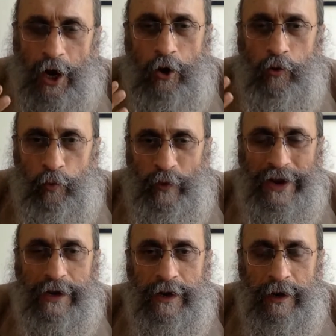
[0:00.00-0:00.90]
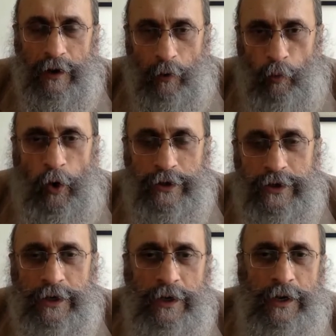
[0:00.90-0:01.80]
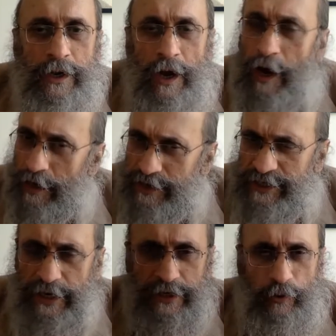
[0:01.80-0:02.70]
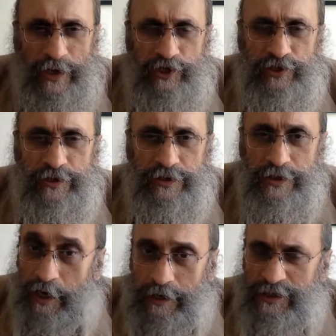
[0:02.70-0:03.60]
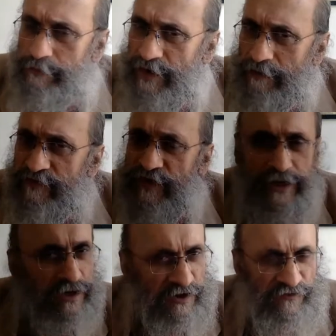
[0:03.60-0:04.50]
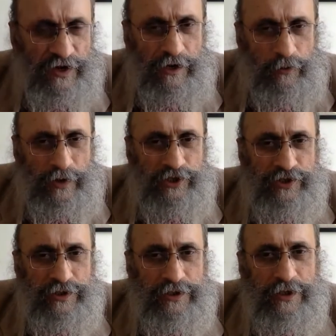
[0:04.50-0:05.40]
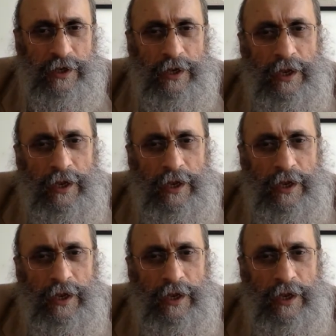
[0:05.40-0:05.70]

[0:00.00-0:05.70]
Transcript: How, when, what are detailed questions, sometimes very difficult questions.